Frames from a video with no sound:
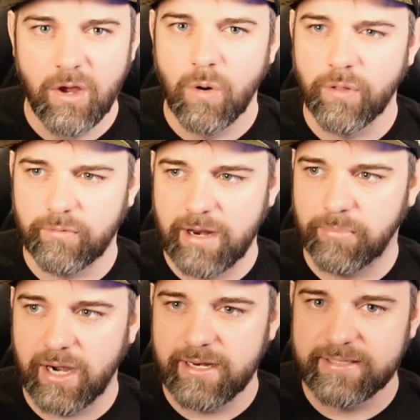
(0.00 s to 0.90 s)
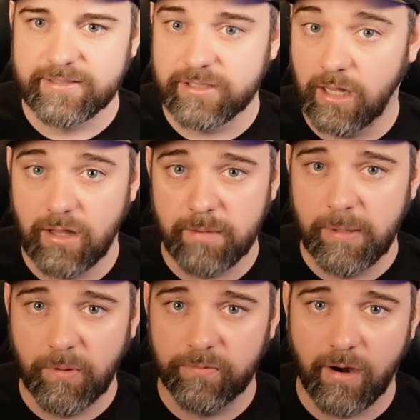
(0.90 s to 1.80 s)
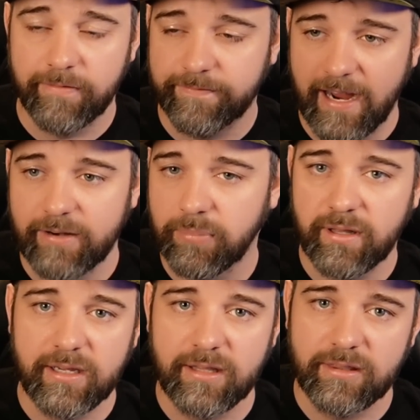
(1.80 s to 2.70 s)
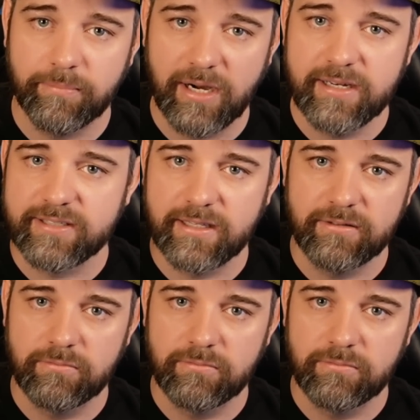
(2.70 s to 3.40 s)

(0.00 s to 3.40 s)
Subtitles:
or the right brightness, a lot of people are fine playing at the brightness